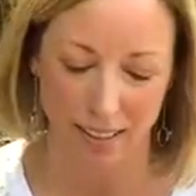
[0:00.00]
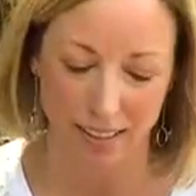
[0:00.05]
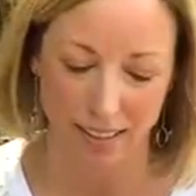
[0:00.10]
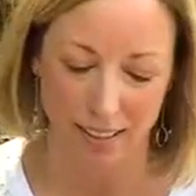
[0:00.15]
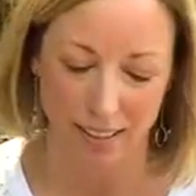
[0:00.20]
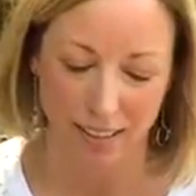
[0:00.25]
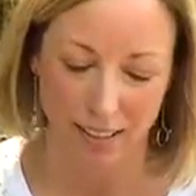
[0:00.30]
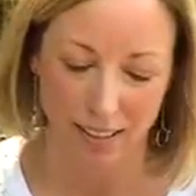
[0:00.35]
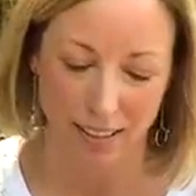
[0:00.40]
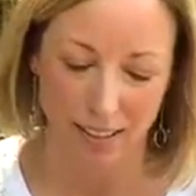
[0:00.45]

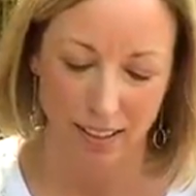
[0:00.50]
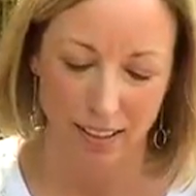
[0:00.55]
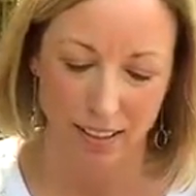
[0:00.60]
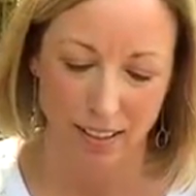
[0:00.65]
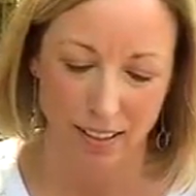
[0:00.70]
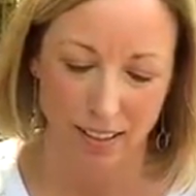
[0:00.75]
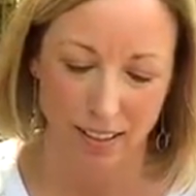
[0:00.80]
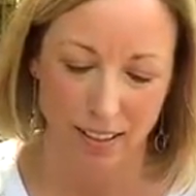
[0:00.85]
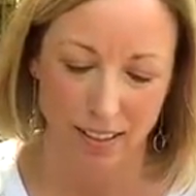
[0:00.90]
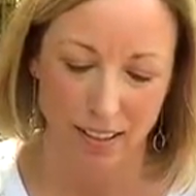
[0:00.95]

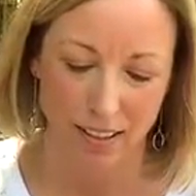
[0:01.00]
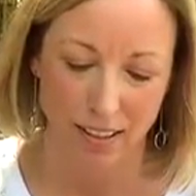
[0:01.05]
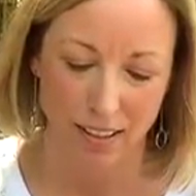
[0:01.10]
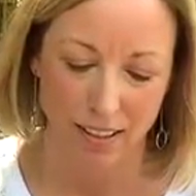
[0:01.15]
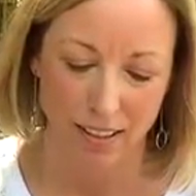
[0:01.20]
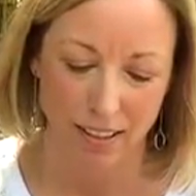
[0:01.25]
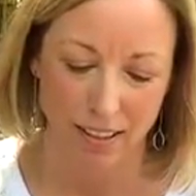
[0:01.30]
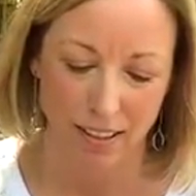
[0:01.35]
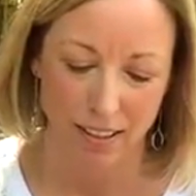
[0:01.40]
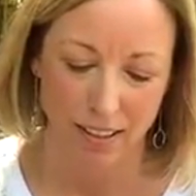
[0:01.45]

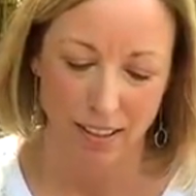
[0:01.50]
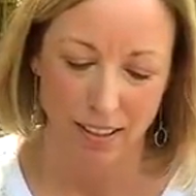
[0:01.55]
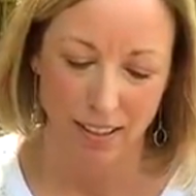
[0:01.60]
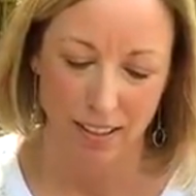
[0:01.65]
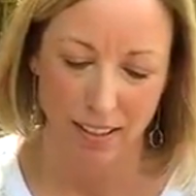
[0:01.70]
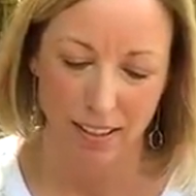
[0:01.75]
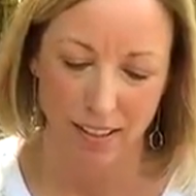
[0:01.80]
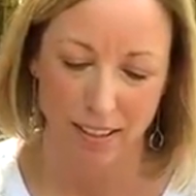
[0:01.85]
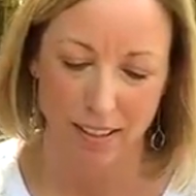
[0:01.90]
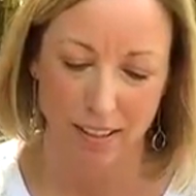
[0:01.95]
Nobody speaks.